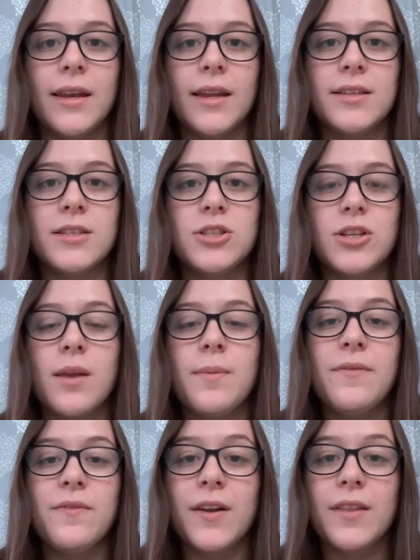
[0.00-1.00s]
and stood up in
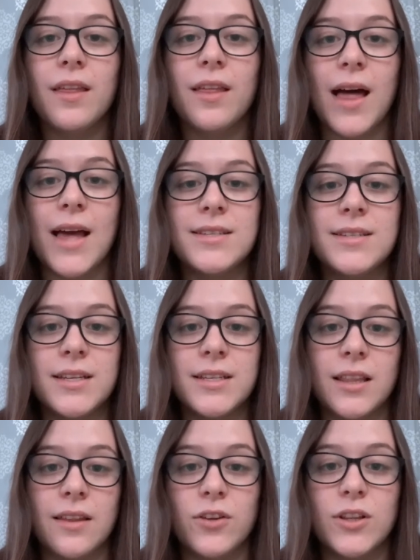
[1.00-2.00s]
front of the class and
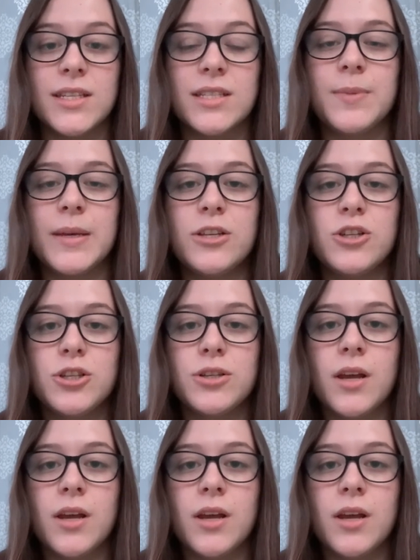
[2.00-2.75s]
delivered the speech.